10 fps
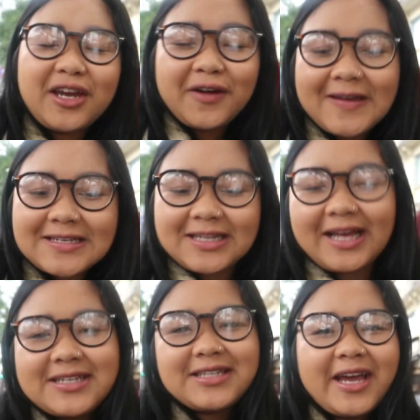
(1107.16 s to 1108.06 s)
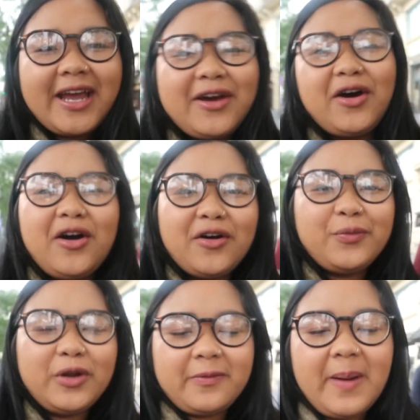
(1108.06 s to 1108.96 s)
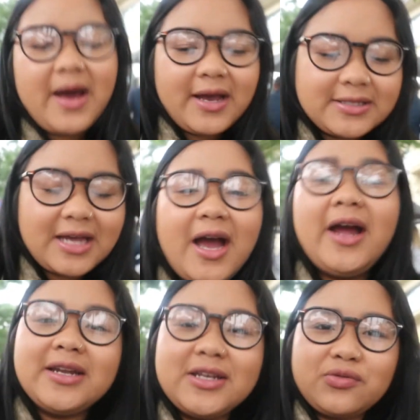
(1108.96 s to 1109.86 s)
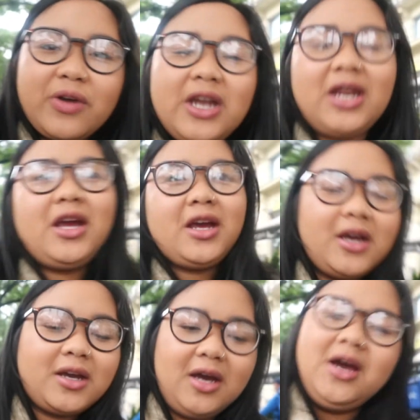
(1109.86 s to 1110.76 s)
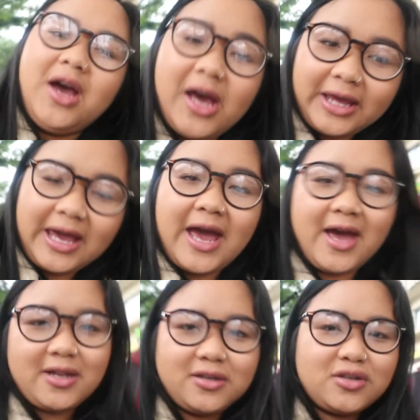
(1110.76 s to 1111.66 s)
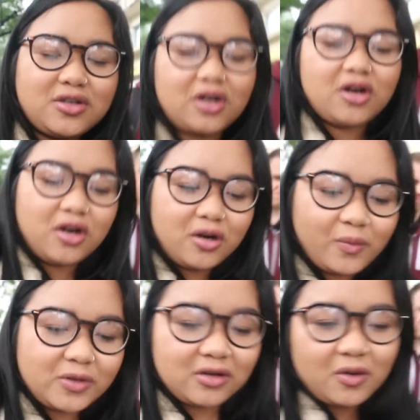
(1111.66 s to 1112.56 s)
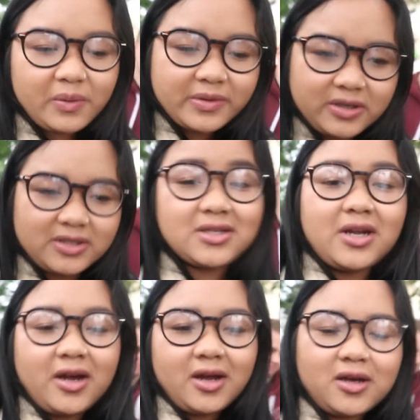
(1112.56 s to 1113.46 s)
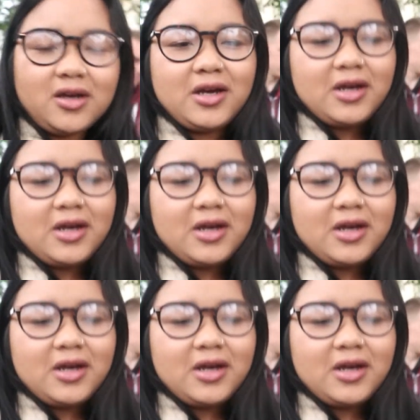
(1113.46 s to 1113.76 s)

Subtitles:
So it's the last day of Budapest and it's raining again, so we don't know what we're doing today.